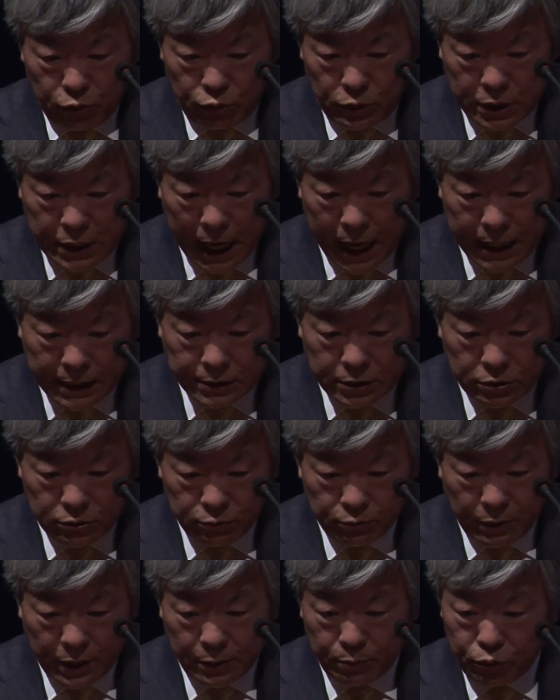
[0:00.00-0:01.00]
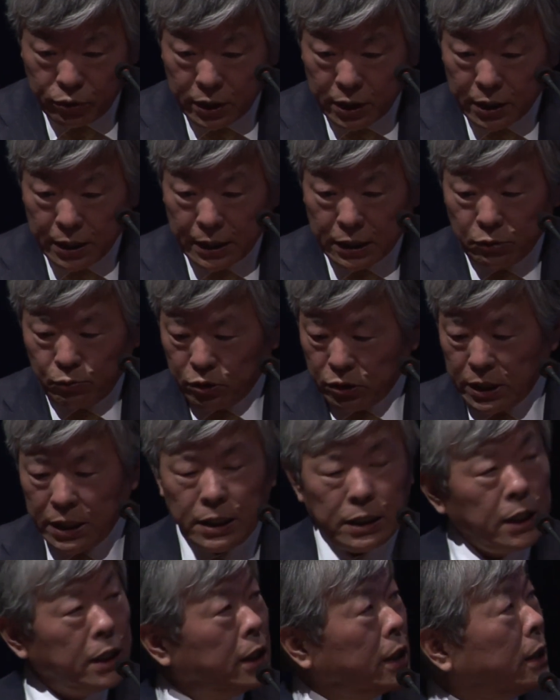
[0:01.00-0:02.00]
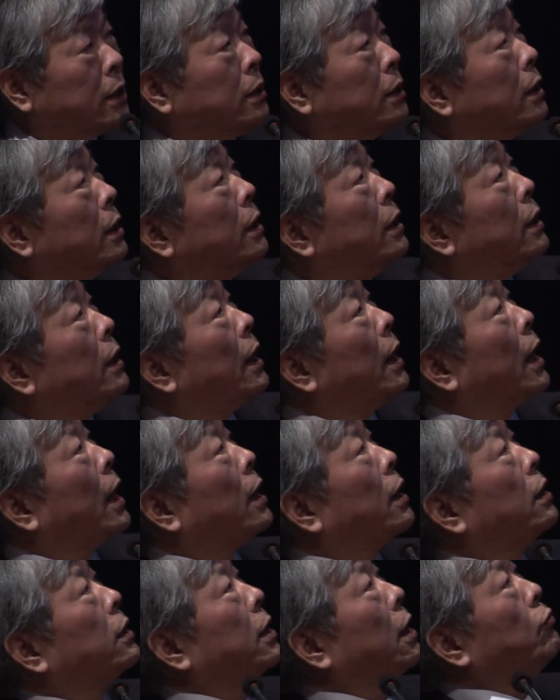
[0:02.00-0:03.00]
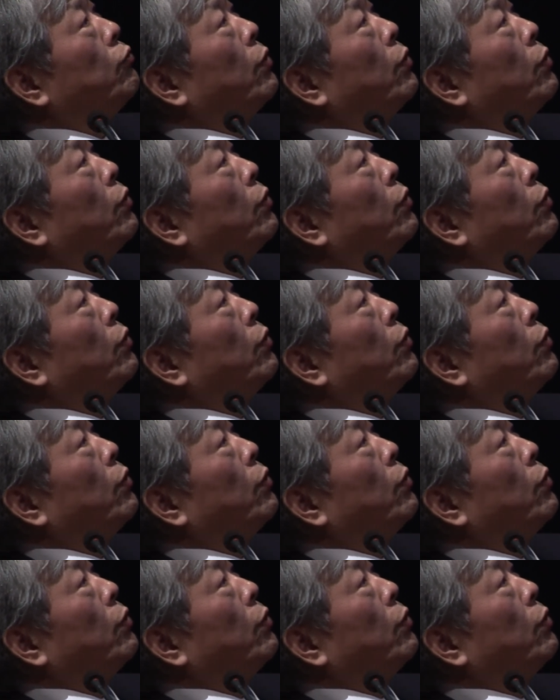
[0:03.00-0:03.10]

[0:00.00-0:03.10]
test by putting animal in here, and they